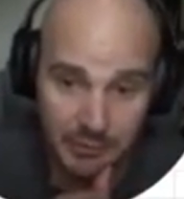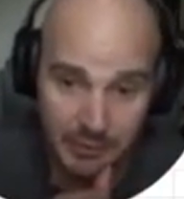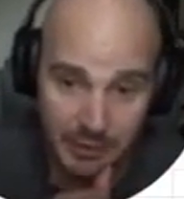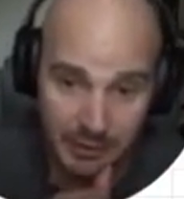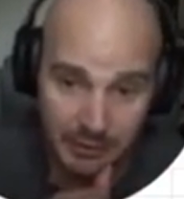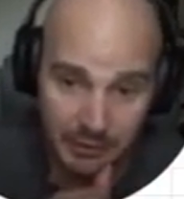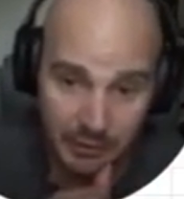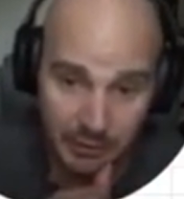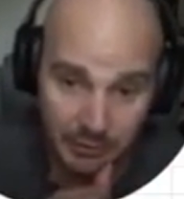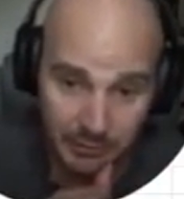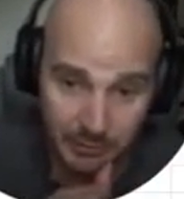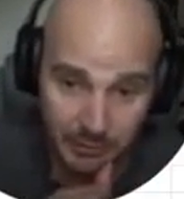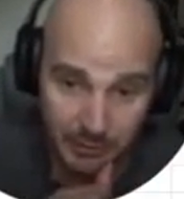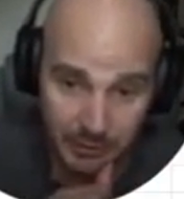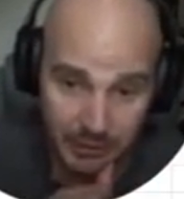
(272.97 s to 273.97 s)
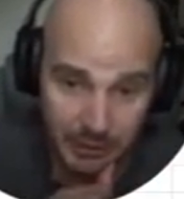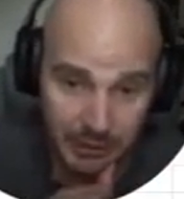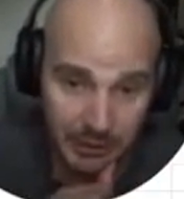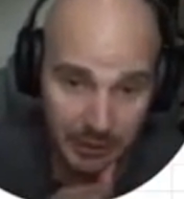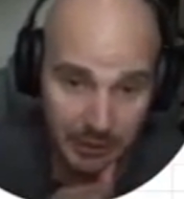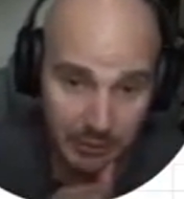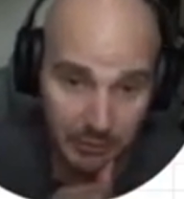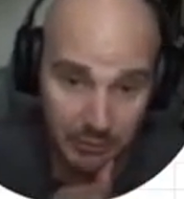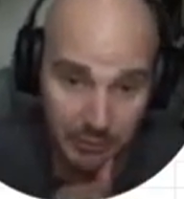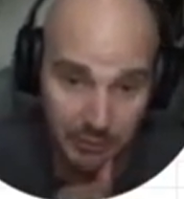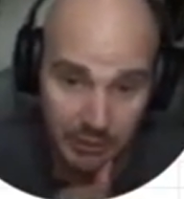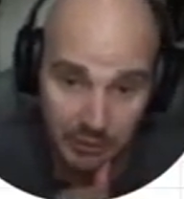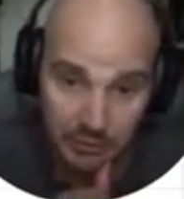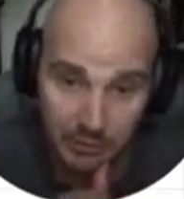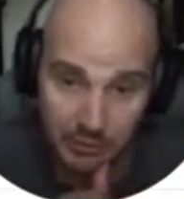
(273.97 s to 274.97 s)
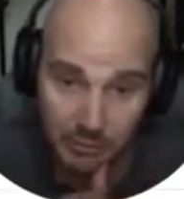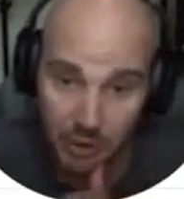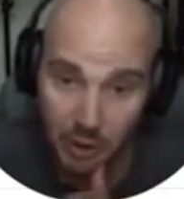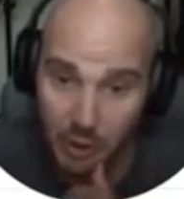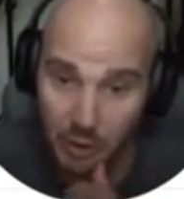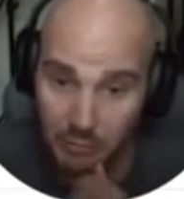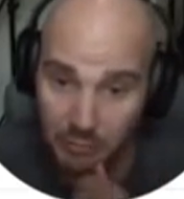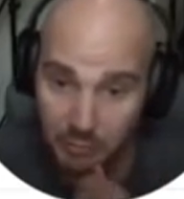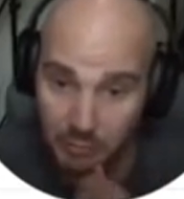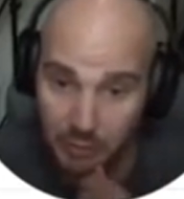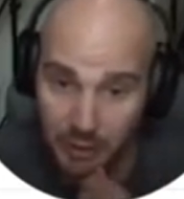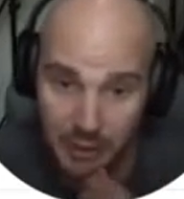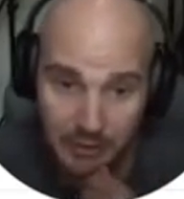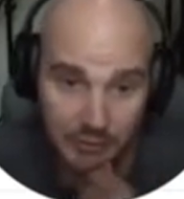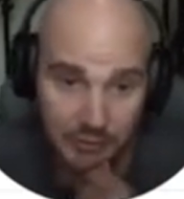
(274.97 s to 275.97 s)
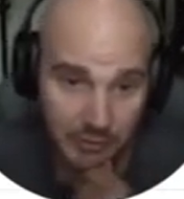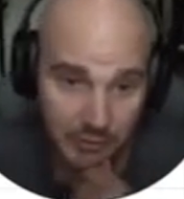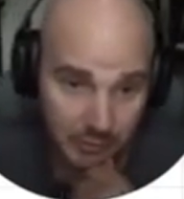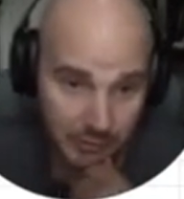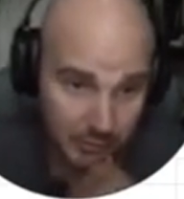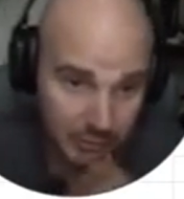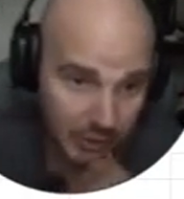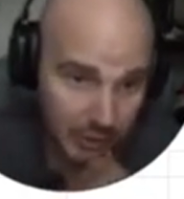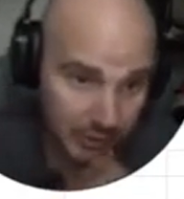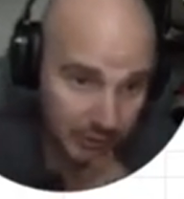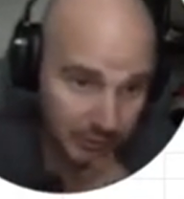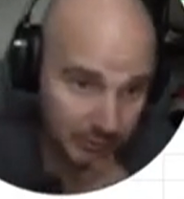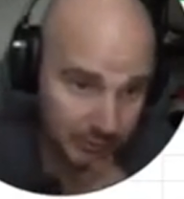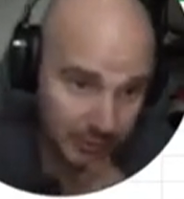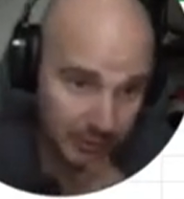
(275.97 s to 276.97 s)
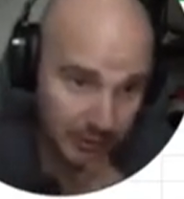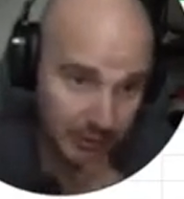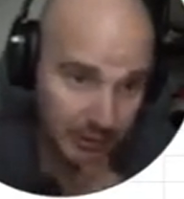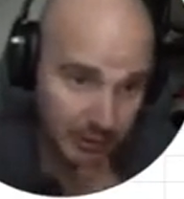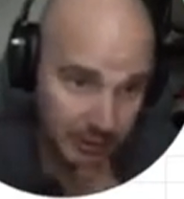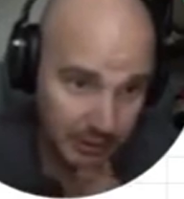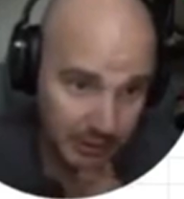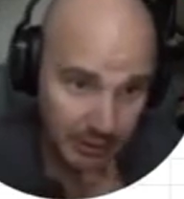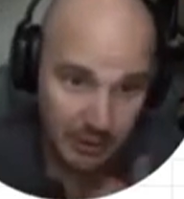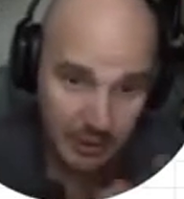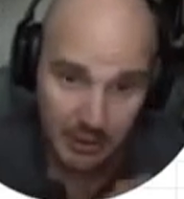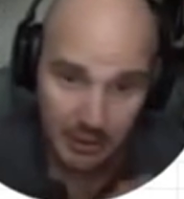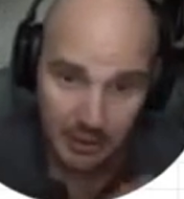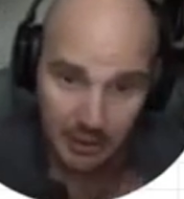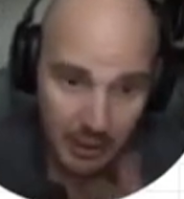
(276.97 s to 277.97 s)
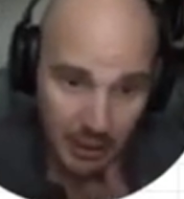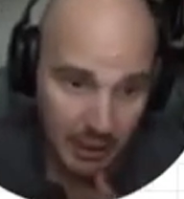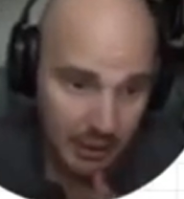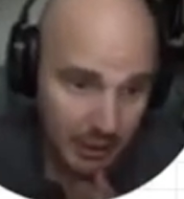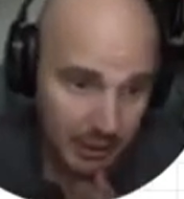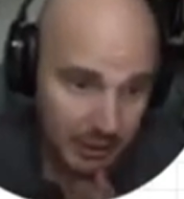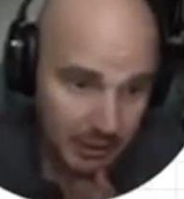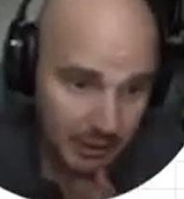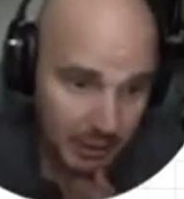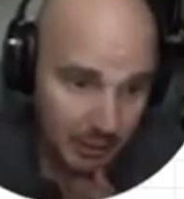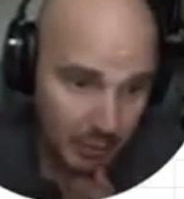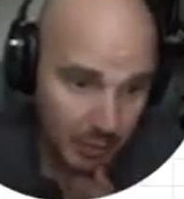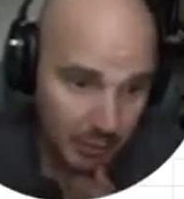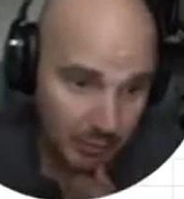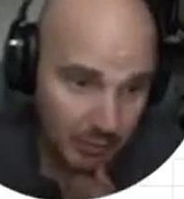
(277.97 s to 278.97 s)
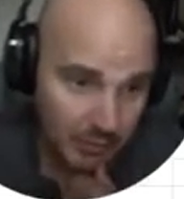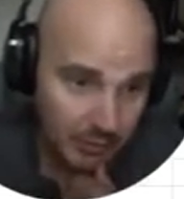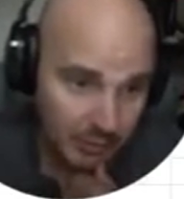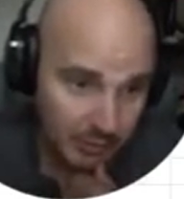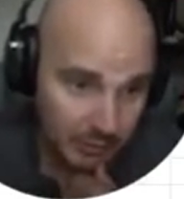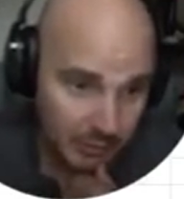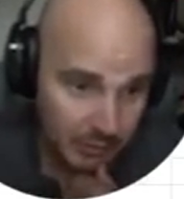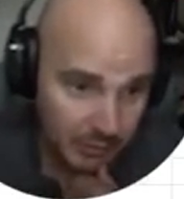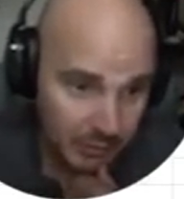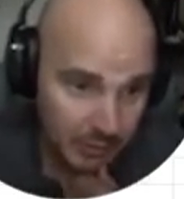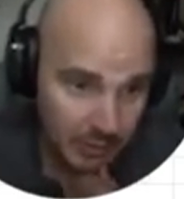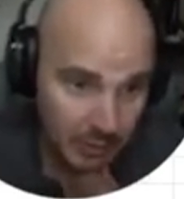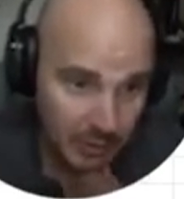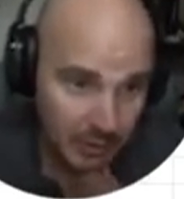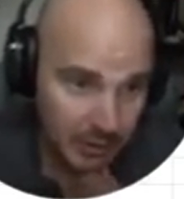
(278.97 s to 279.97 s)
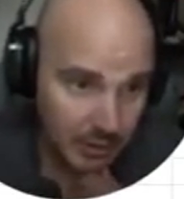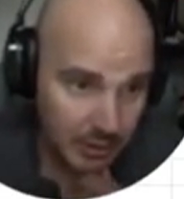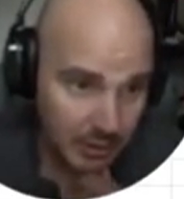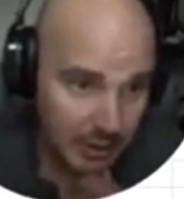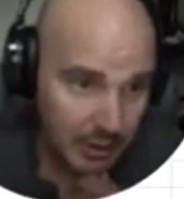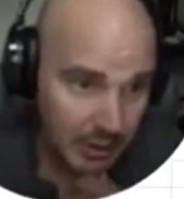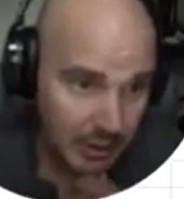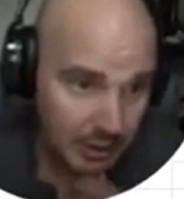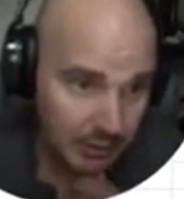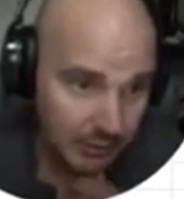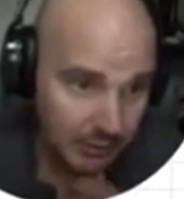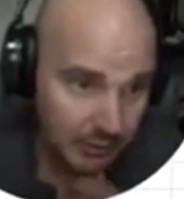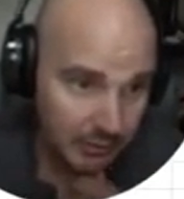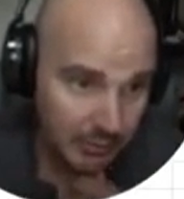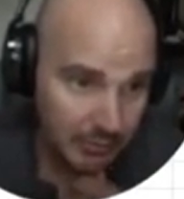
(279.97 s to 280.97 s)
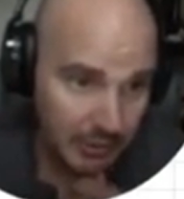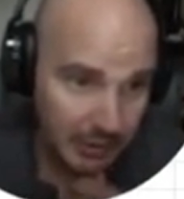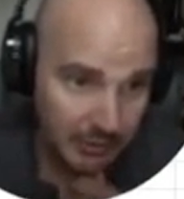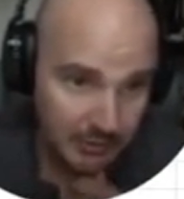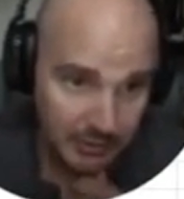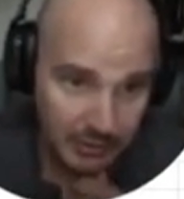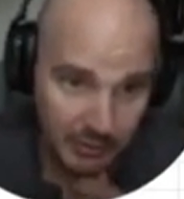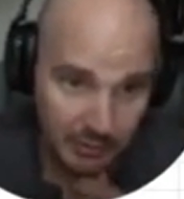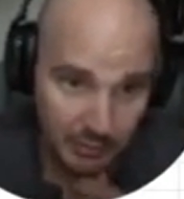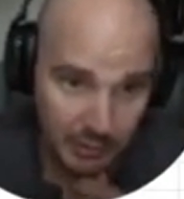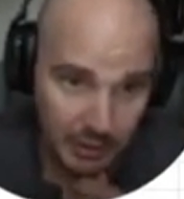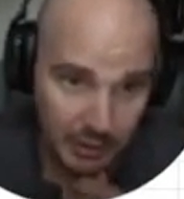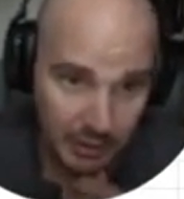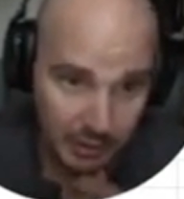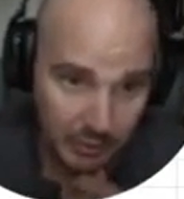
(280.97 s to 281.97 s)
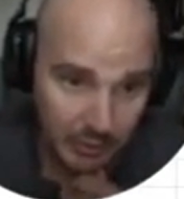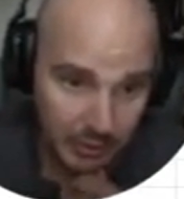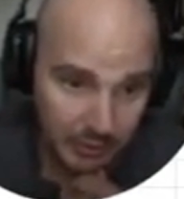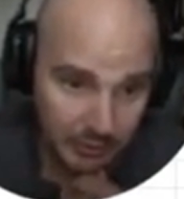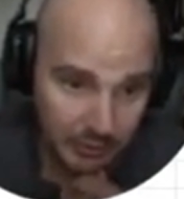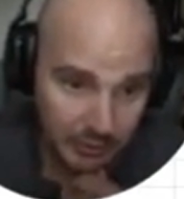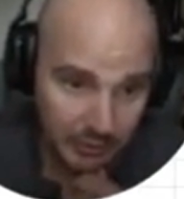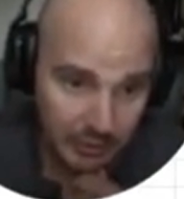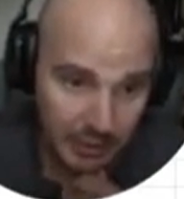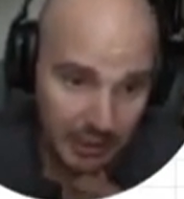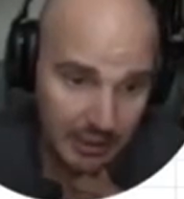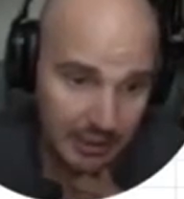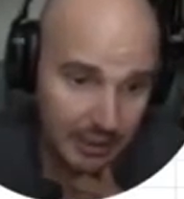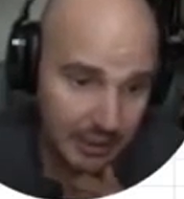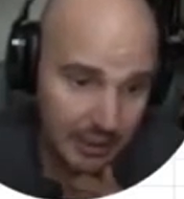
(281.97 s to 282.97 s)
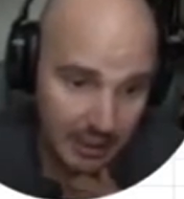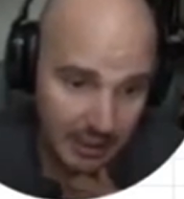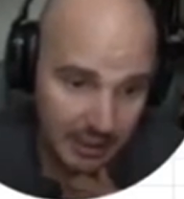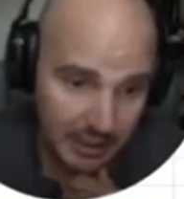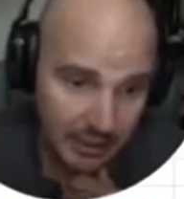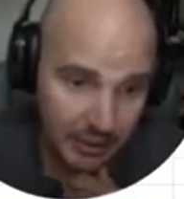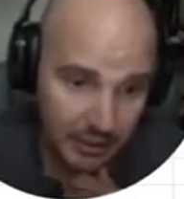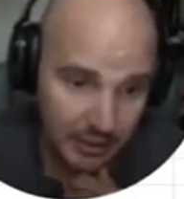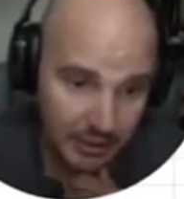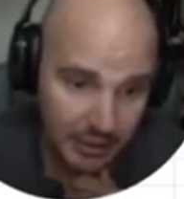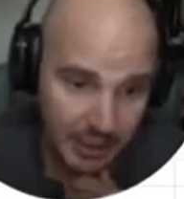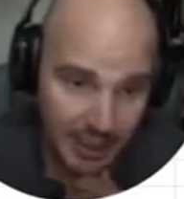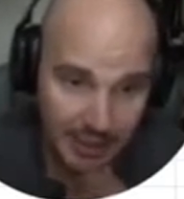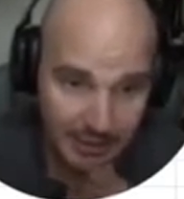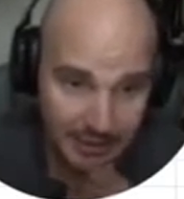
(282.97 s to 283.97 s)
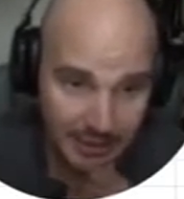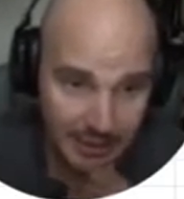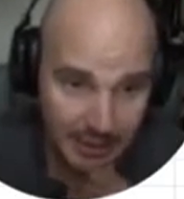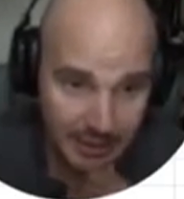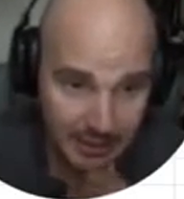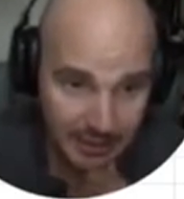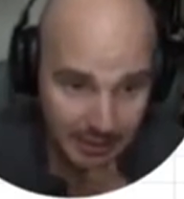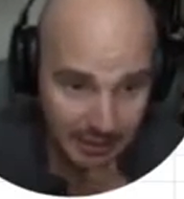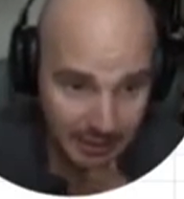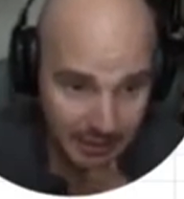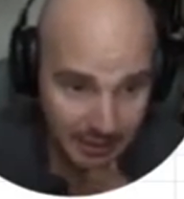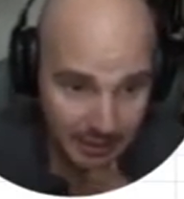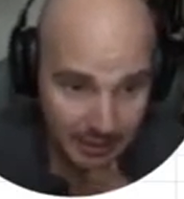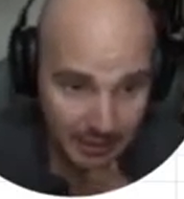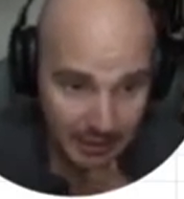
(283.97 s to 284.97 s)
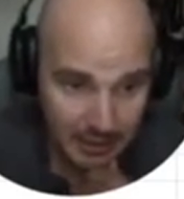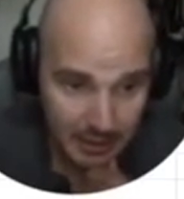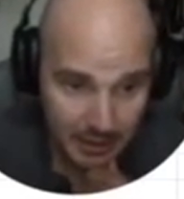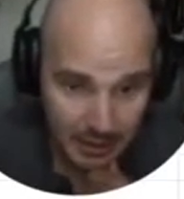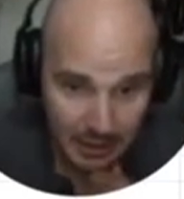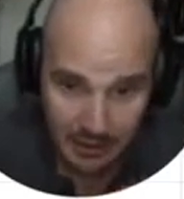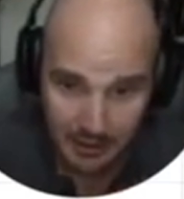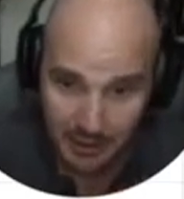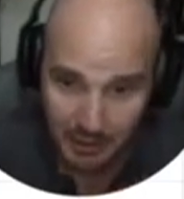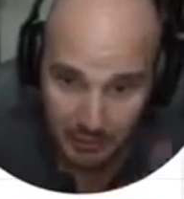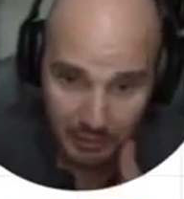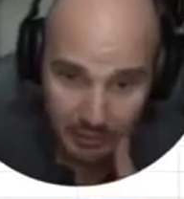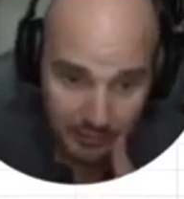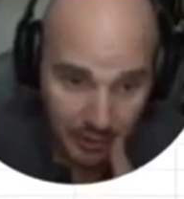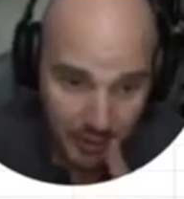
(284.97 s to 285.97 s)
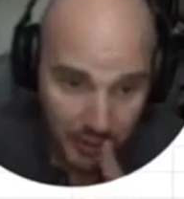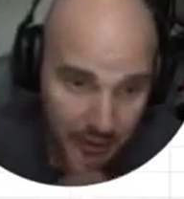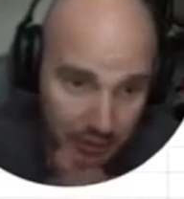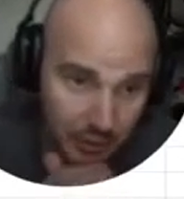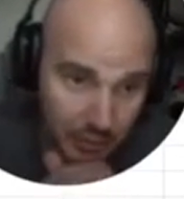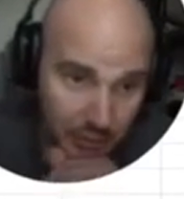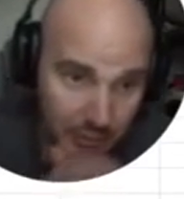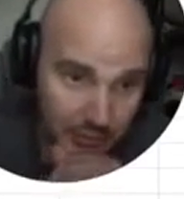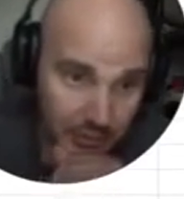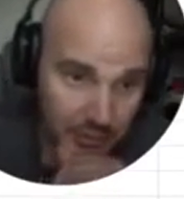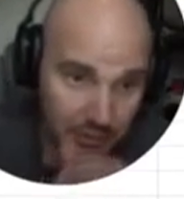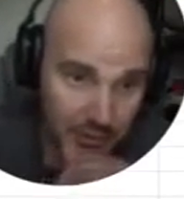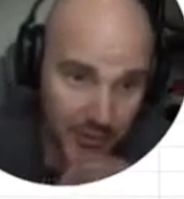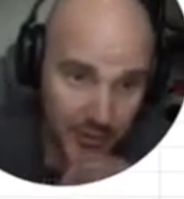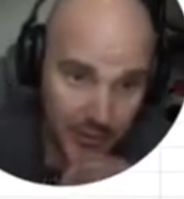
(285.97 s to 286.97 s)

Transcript: $10 per lead and goes into our red zone cost per lead, then what we do is basically we are going to indicate it on that day, that we've gone over